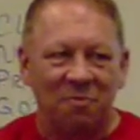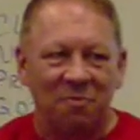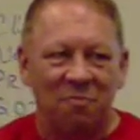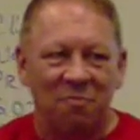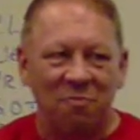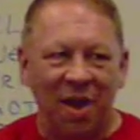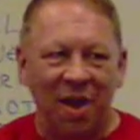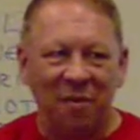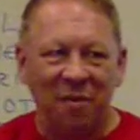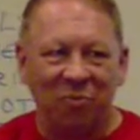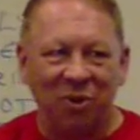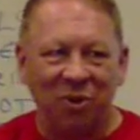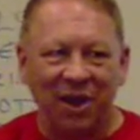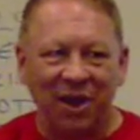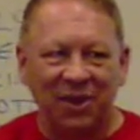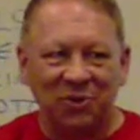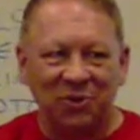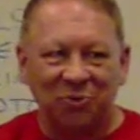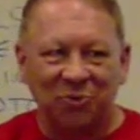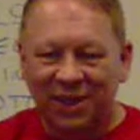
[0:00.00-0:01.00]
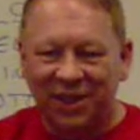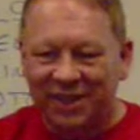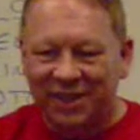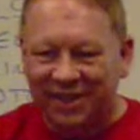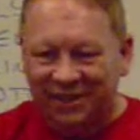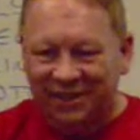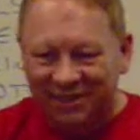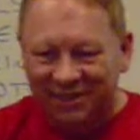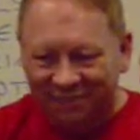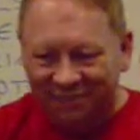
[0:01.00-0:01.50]
Memory is what's
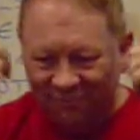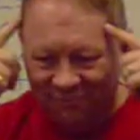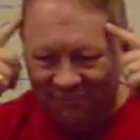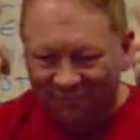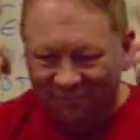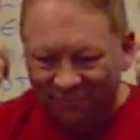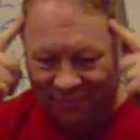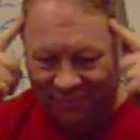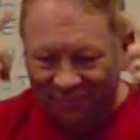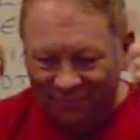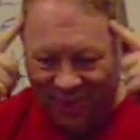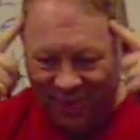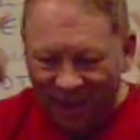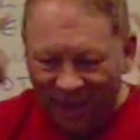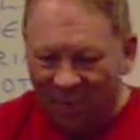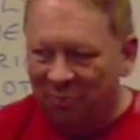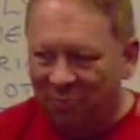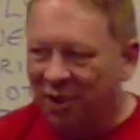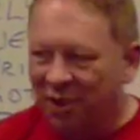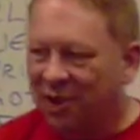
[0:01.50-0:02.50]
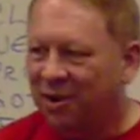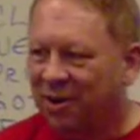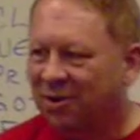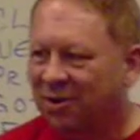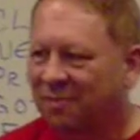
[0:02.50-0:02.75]
up here.